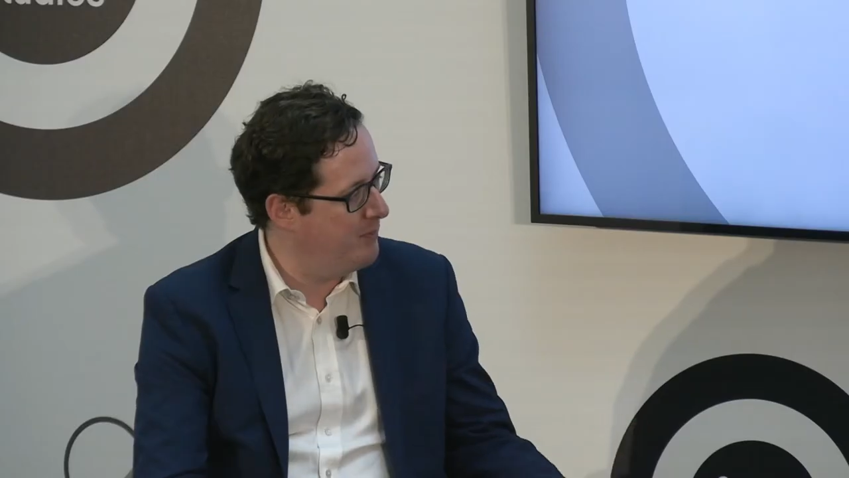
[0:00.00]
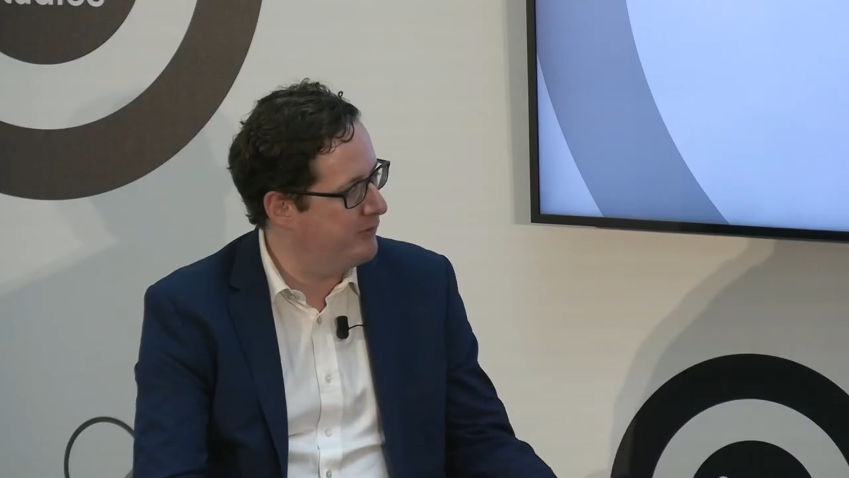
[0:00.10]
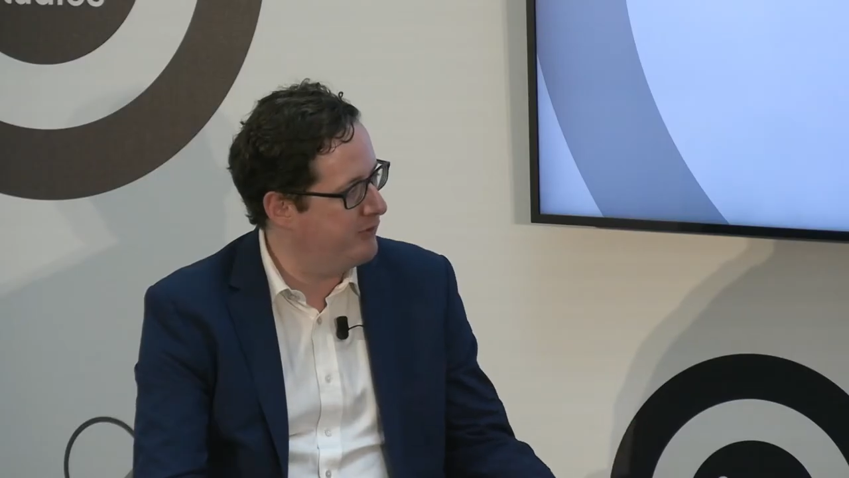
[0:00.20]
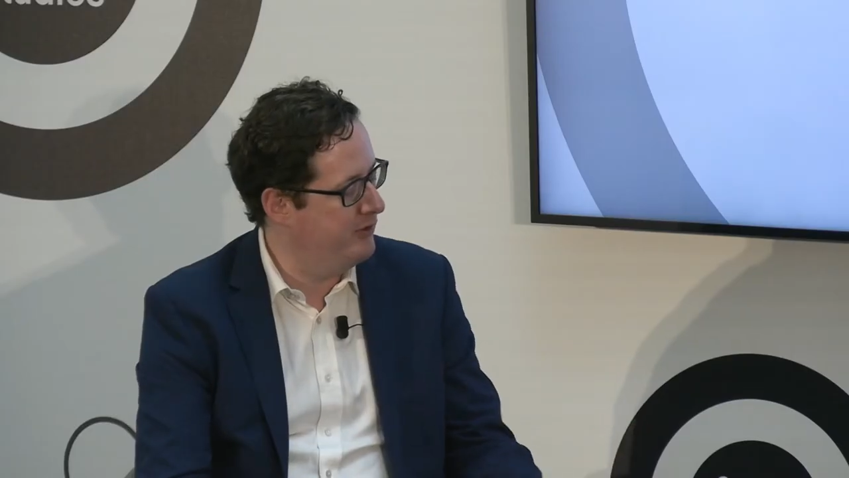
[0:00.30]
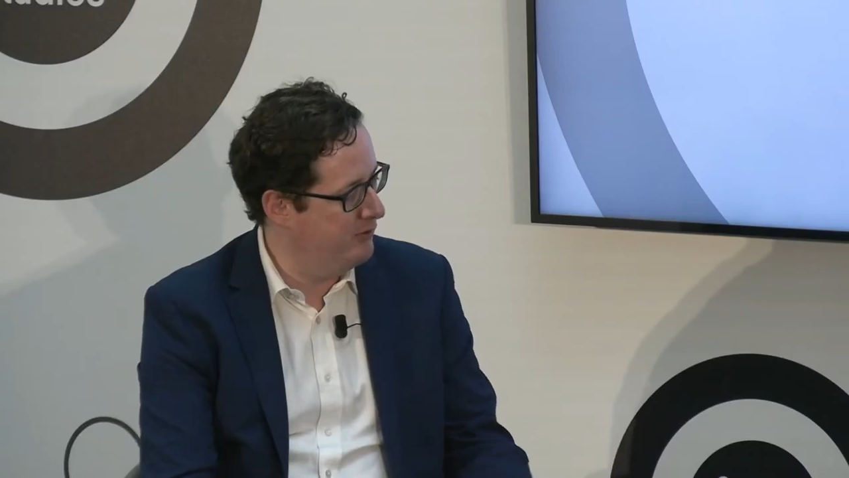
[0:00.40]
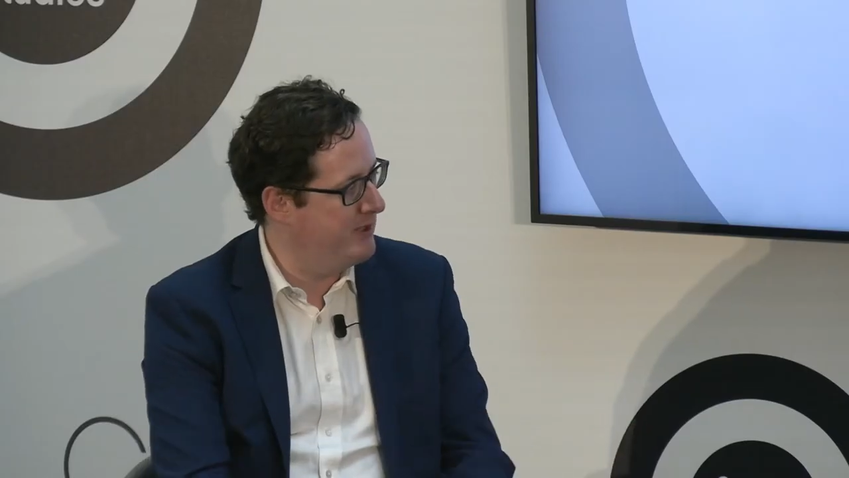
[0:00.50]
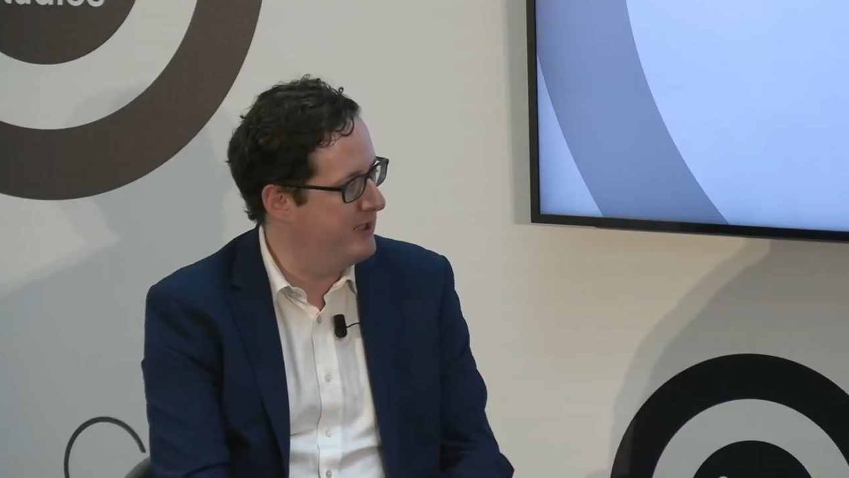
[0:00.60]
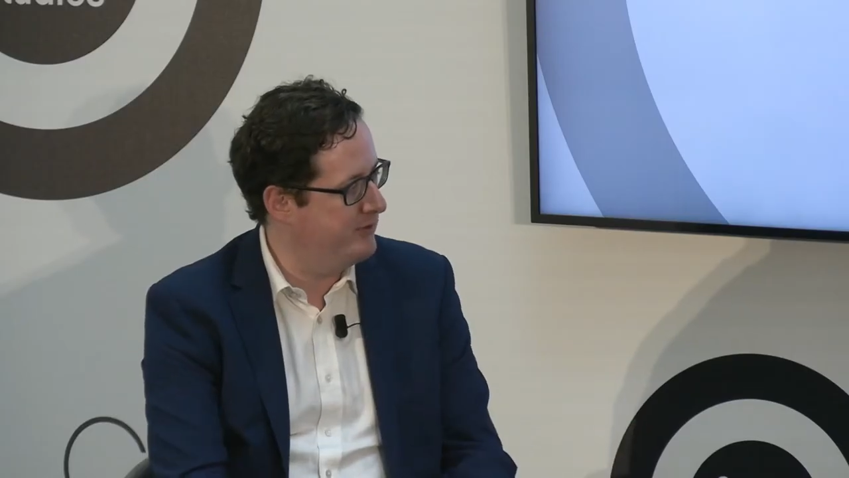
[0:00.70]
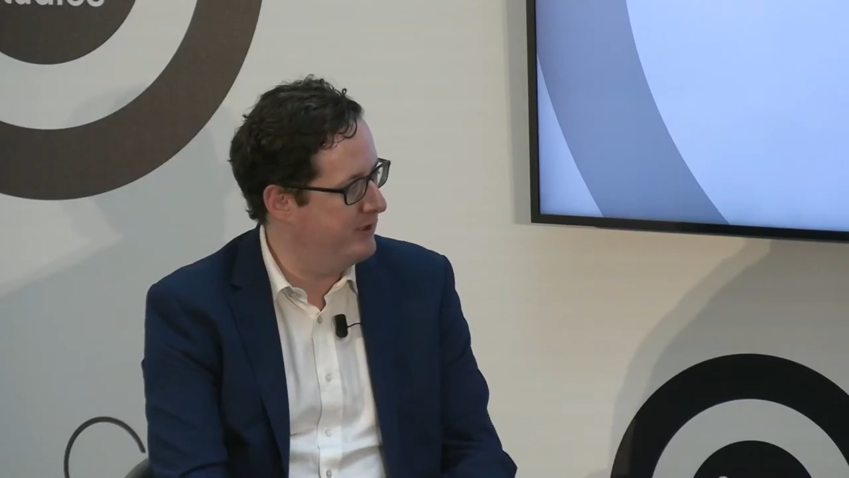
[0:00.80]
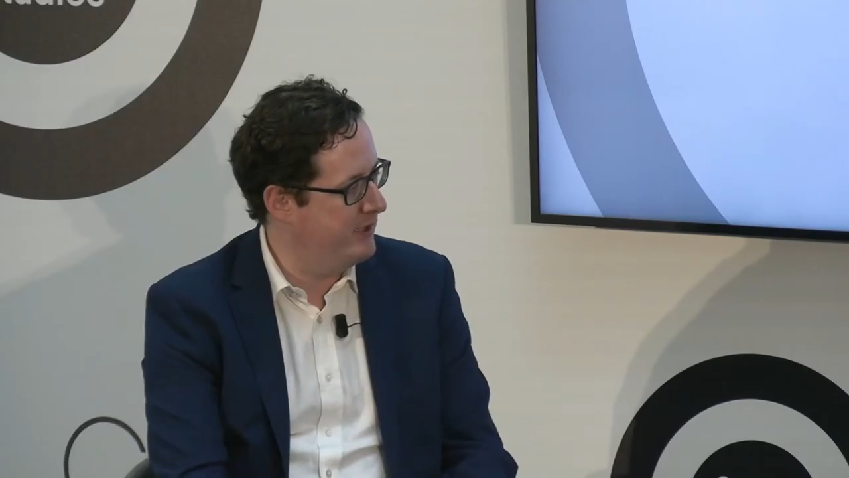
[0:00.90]
much can you
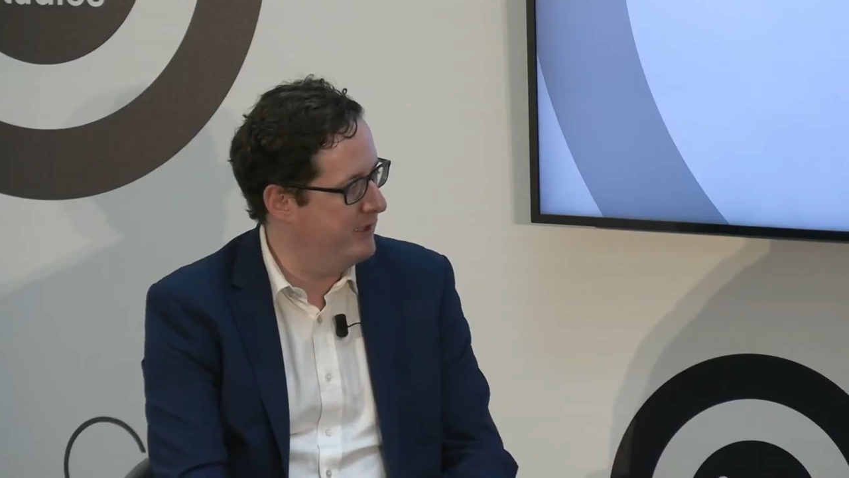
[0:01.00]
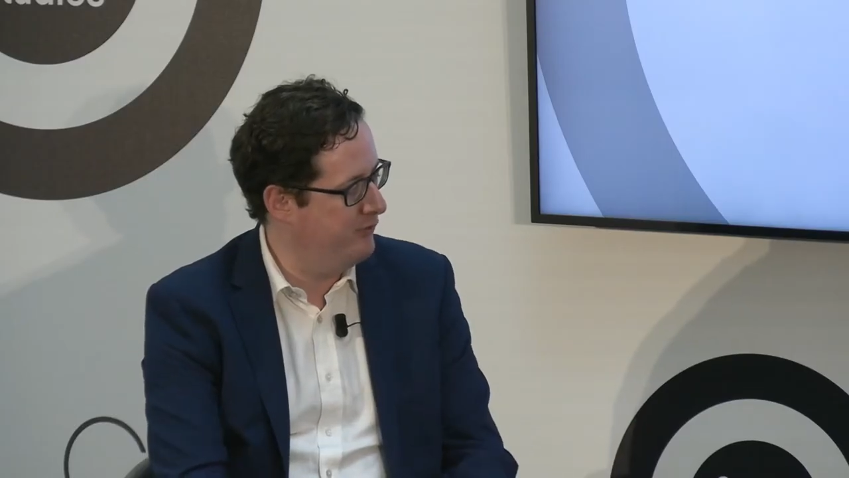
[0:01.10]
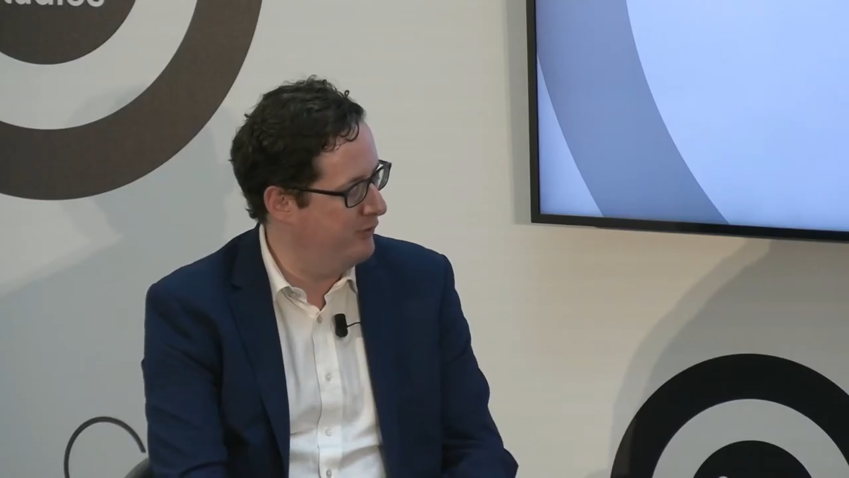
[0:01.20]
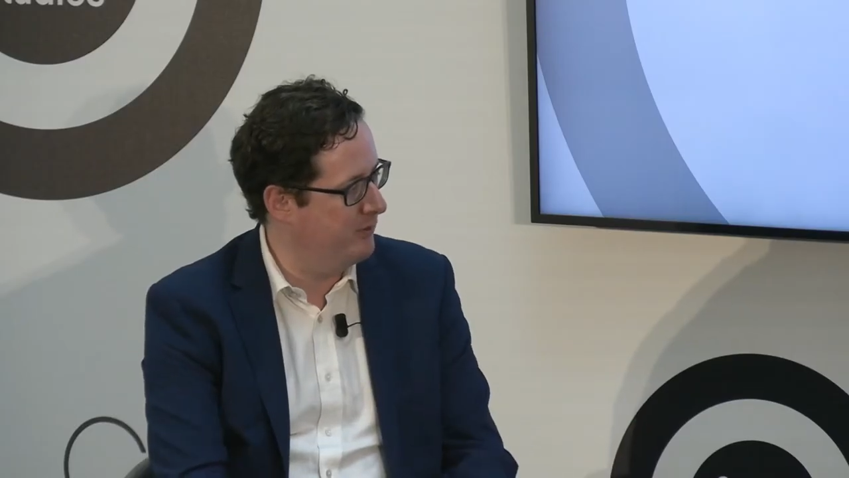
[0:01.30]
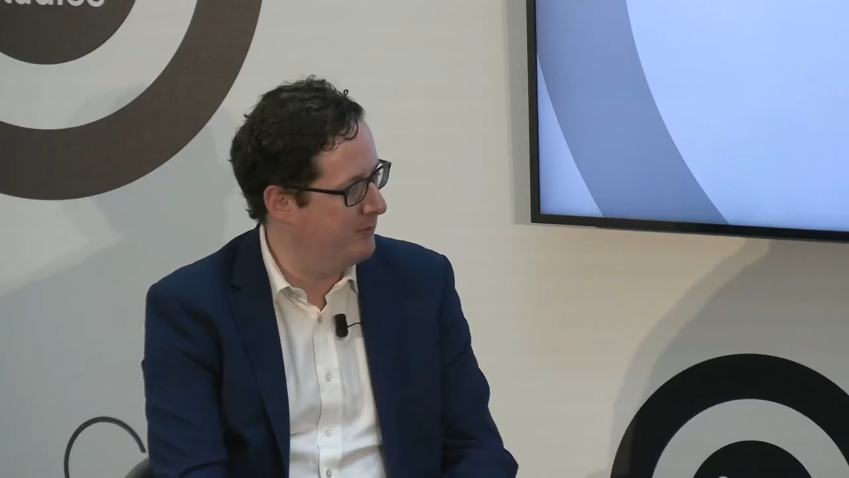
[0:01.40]
realistically do?